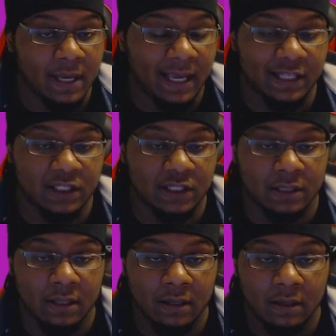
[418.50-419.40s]
It's
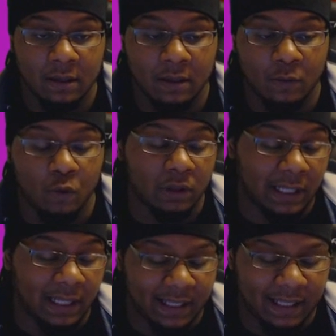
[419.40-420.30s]

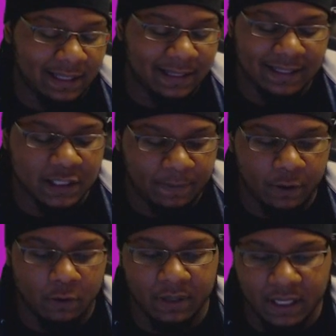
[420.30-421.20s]
a
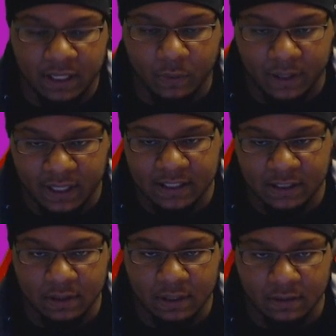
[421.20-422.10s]
spear, but either way, it
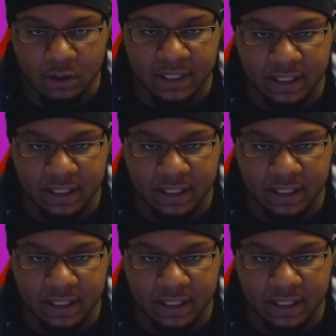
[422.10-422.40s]
still looks like a